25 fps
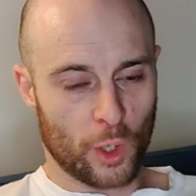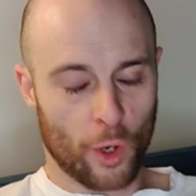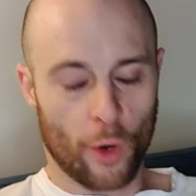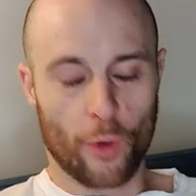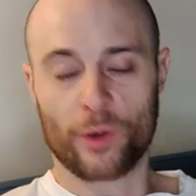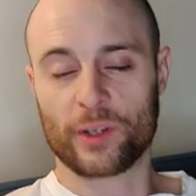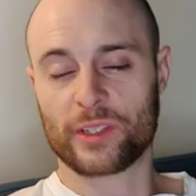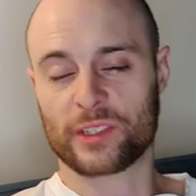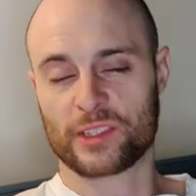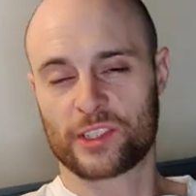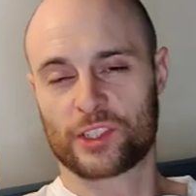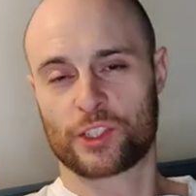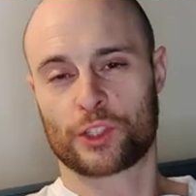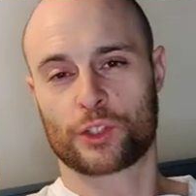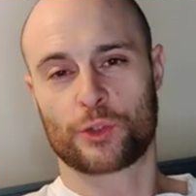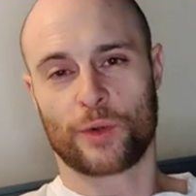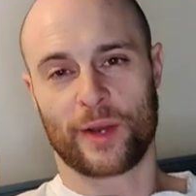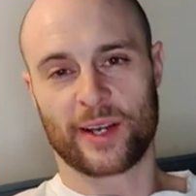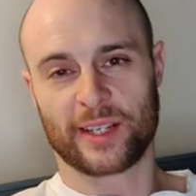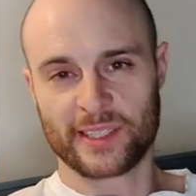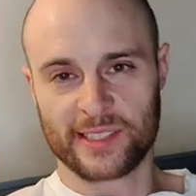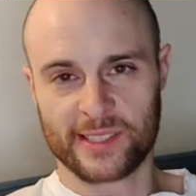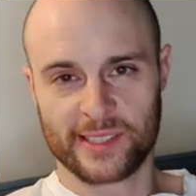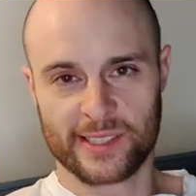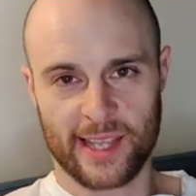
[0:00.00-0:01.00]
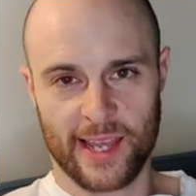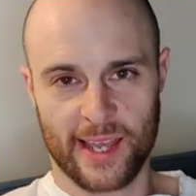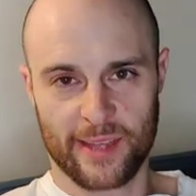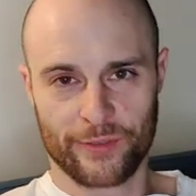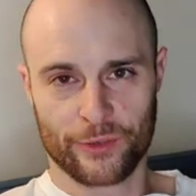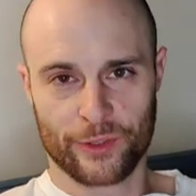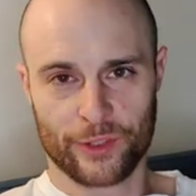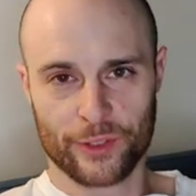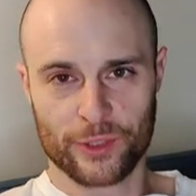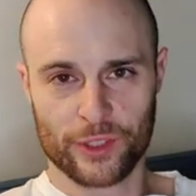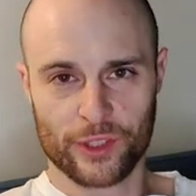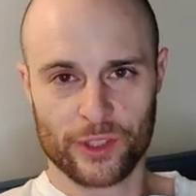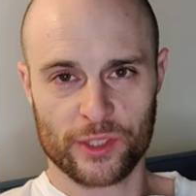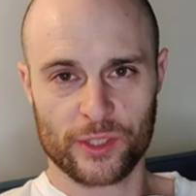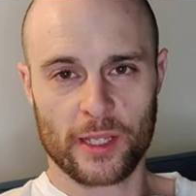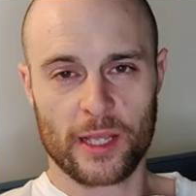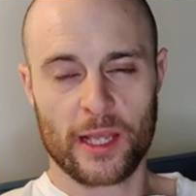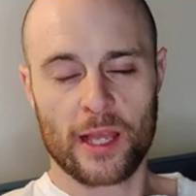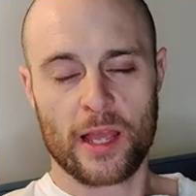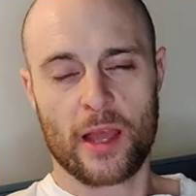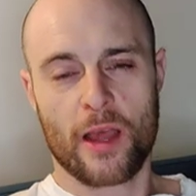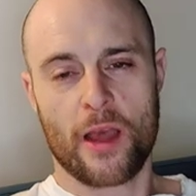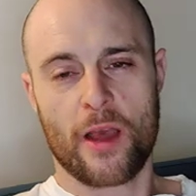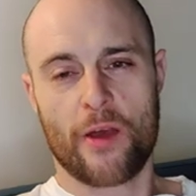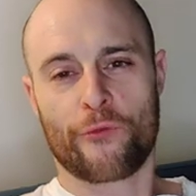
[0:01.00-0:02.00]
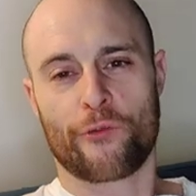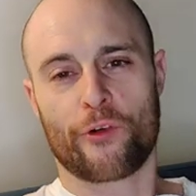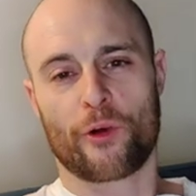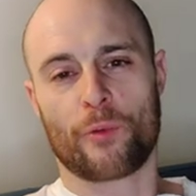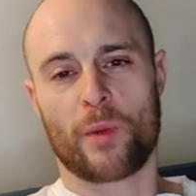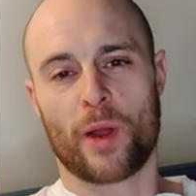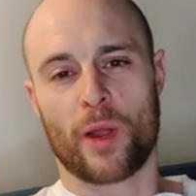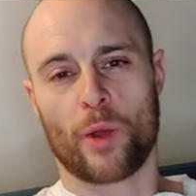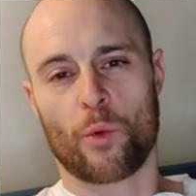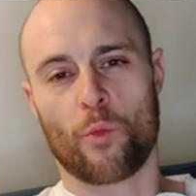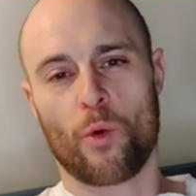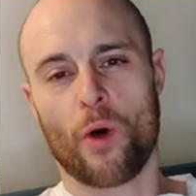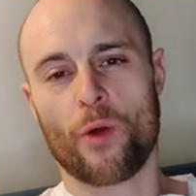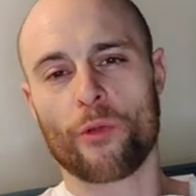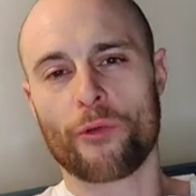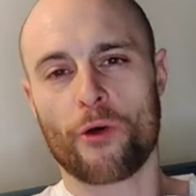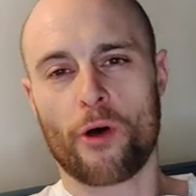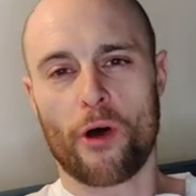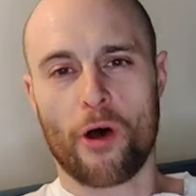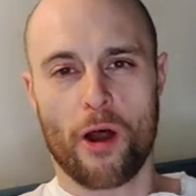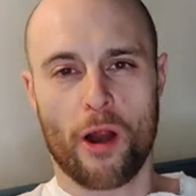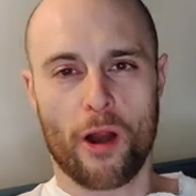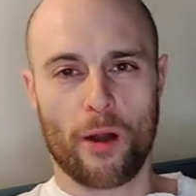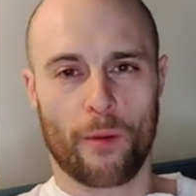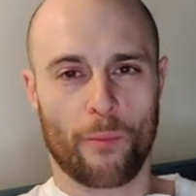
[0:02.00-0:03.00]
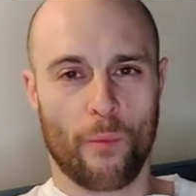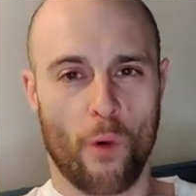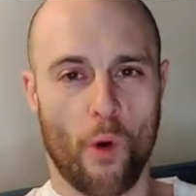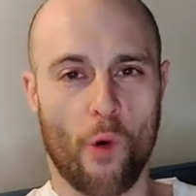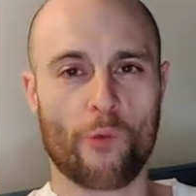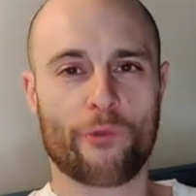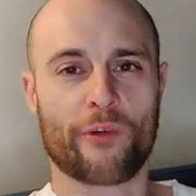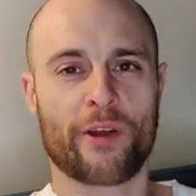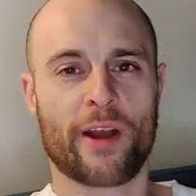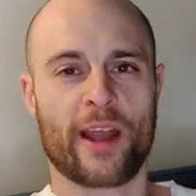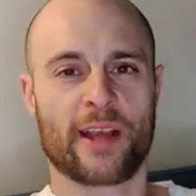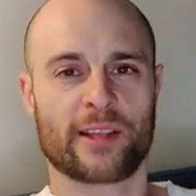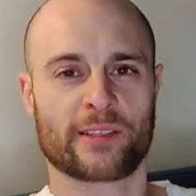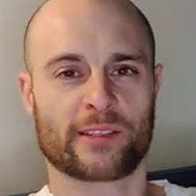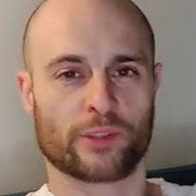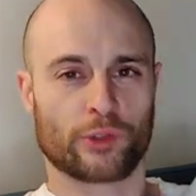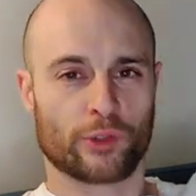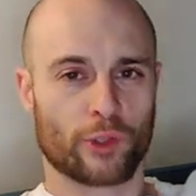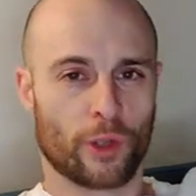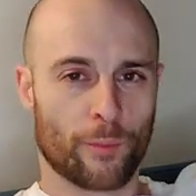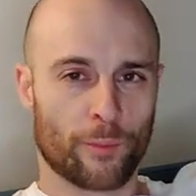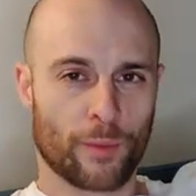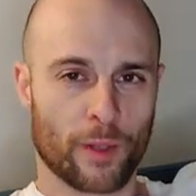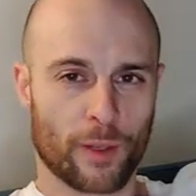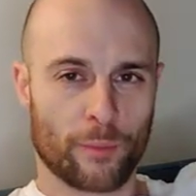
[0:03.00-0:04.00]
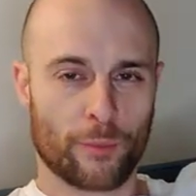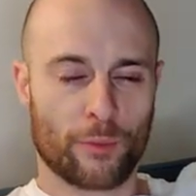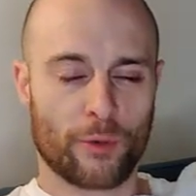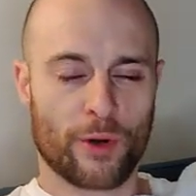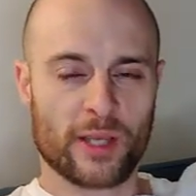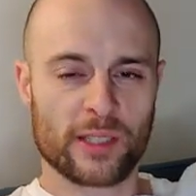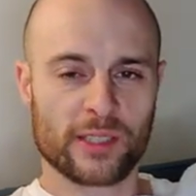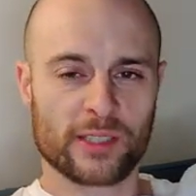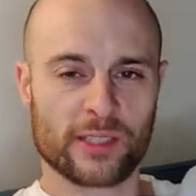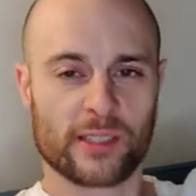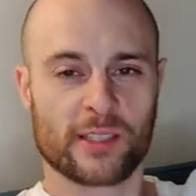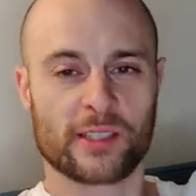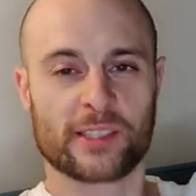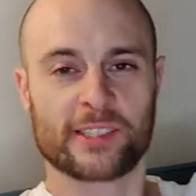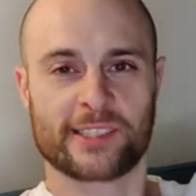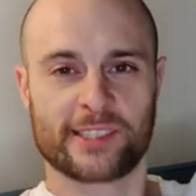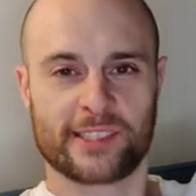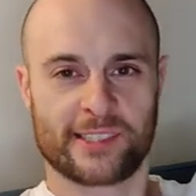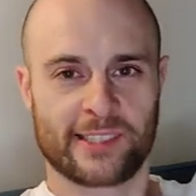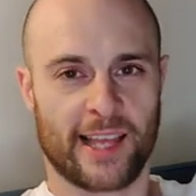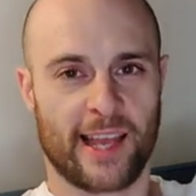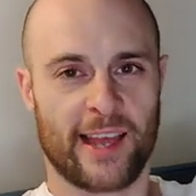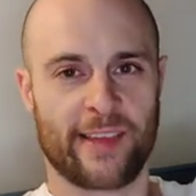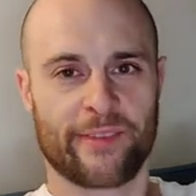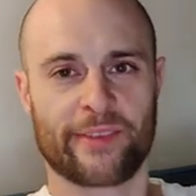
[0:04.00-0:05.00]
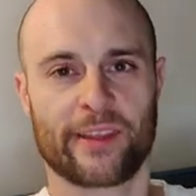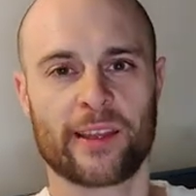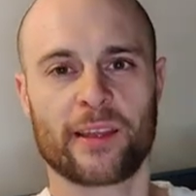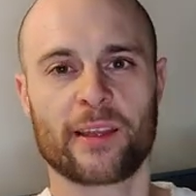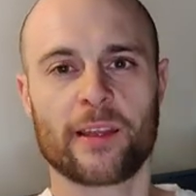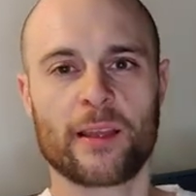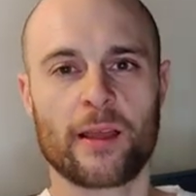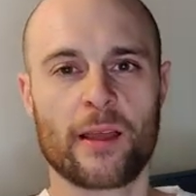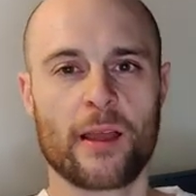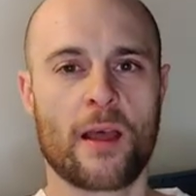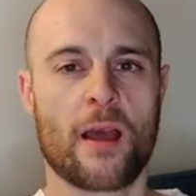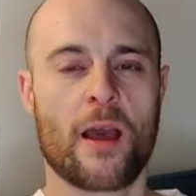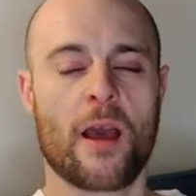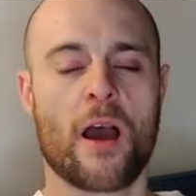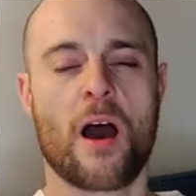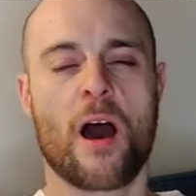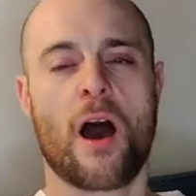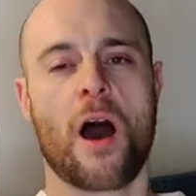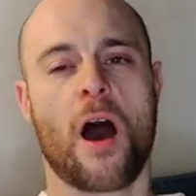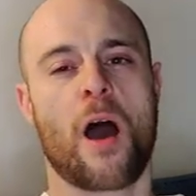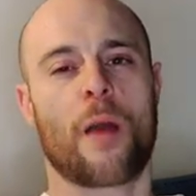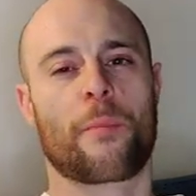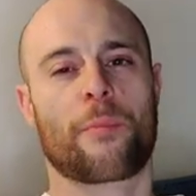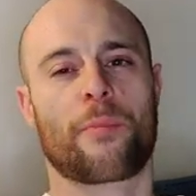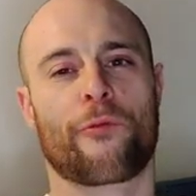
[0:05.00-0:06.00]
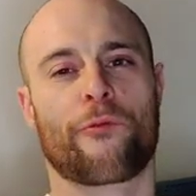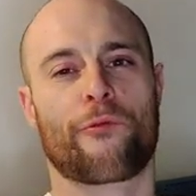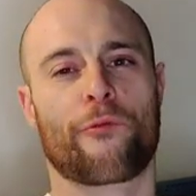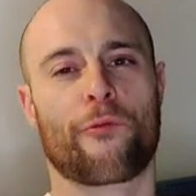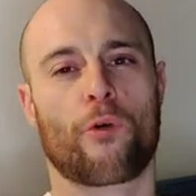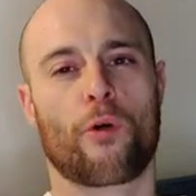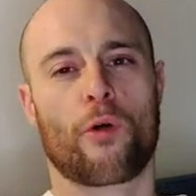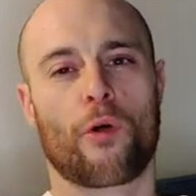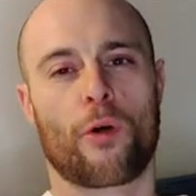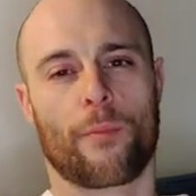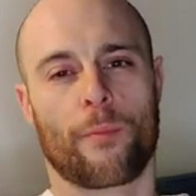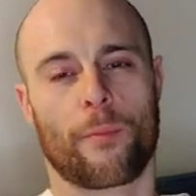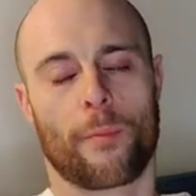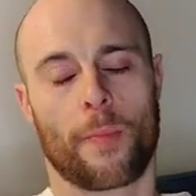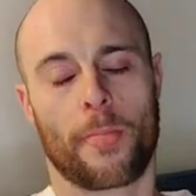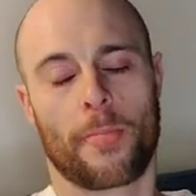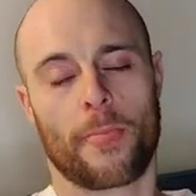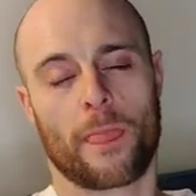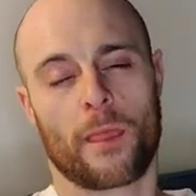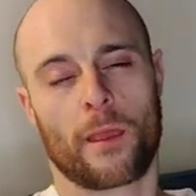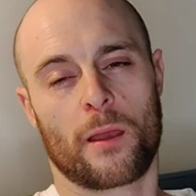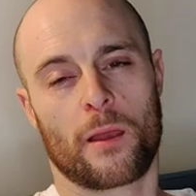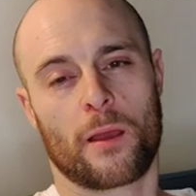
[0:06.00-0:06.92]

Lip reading: current strength standards, for my one arm overhead dumbbell press standing, I perform